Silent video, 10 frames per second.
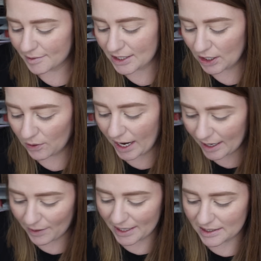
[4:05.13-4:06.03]
So
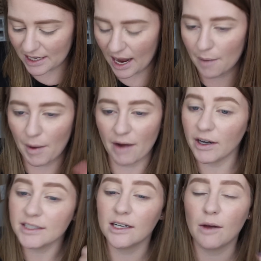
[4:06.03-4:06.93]
anyways, I've
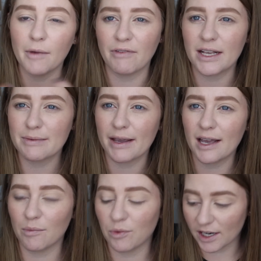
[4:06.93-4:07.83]
already done all my face
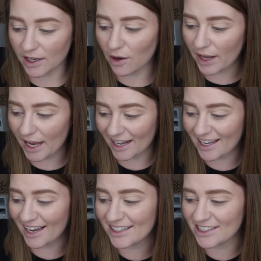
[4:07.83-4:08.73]
makeup. We're gonna go ahead
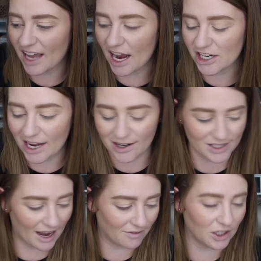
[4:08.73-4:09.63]
and get into the
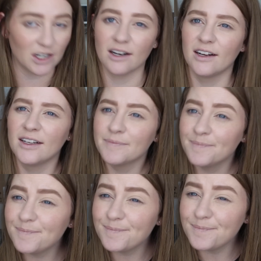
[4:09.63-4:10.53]
eyeshadows after
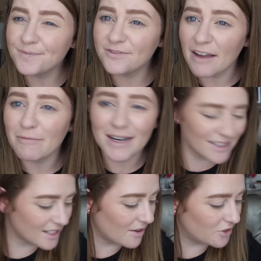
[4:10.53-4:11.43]
5
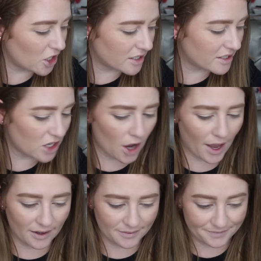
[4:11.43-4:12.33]
minutes of just
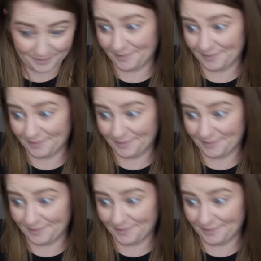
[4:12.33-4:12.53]
talking.